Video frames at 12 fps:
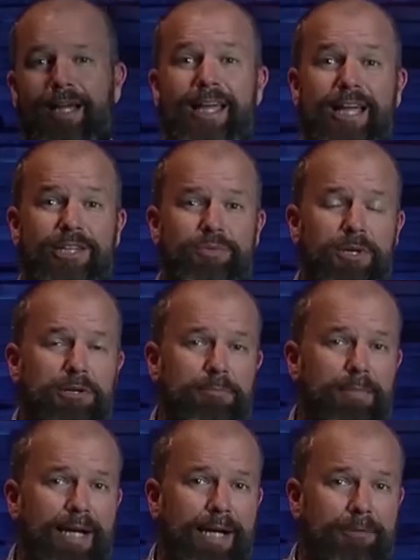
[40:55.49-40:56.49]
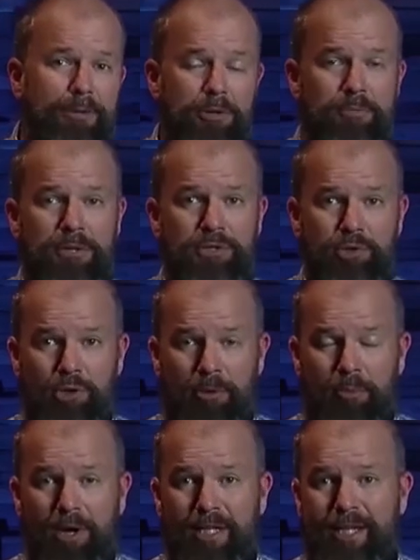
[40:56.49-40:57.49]
Hey guys, welcome back. We hope you enjoyed
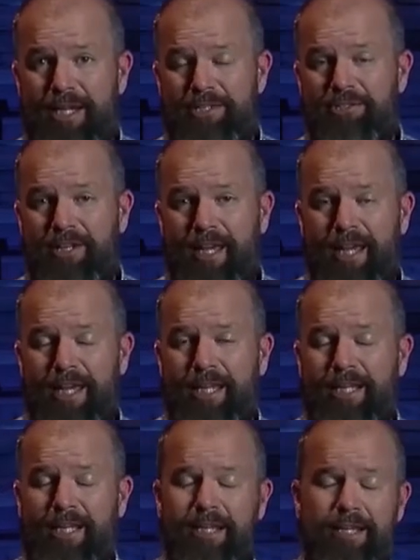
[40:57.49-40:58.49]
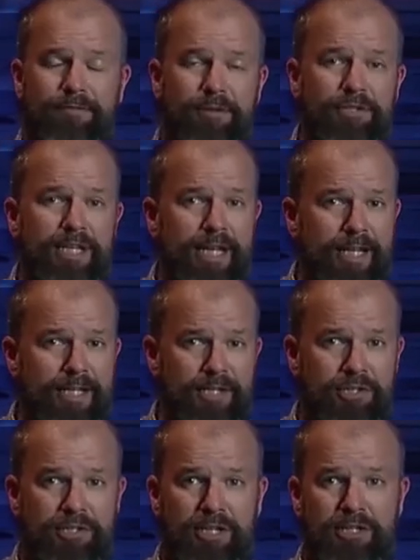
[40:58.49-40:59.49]
the broadcast today. And if there's any
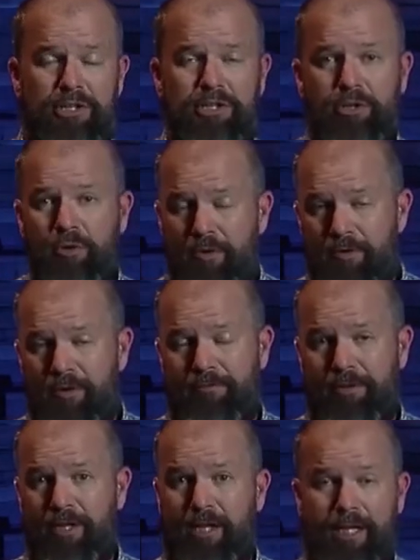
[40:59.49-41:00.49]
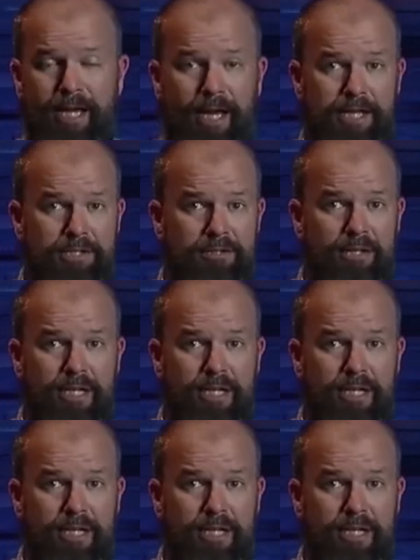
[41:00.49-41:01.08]
decision you felt like God is